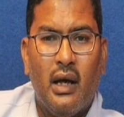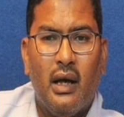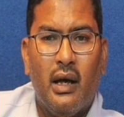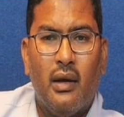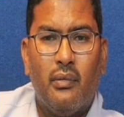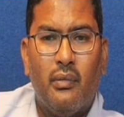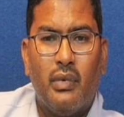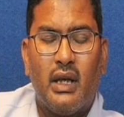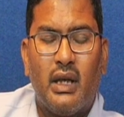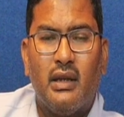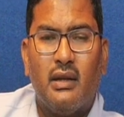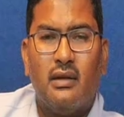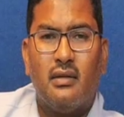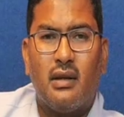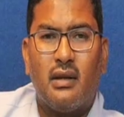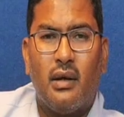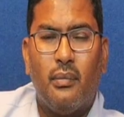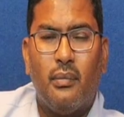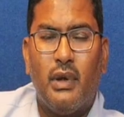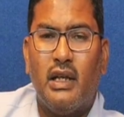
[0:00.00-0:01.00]
which
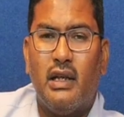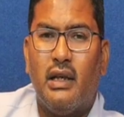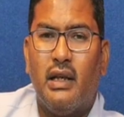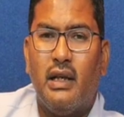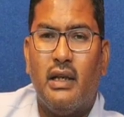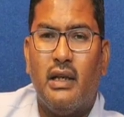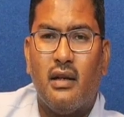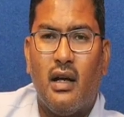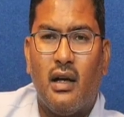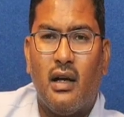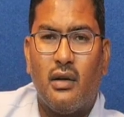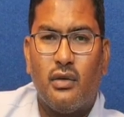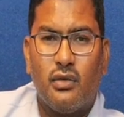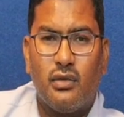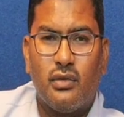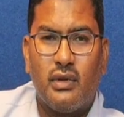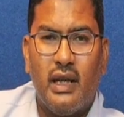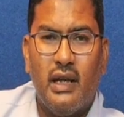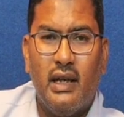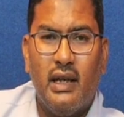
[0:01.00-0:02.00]
is completely, it is
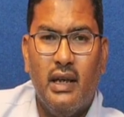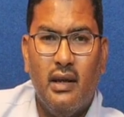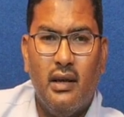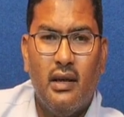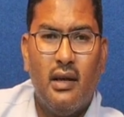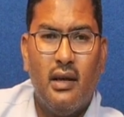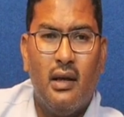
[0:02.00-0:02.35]
auto scaling.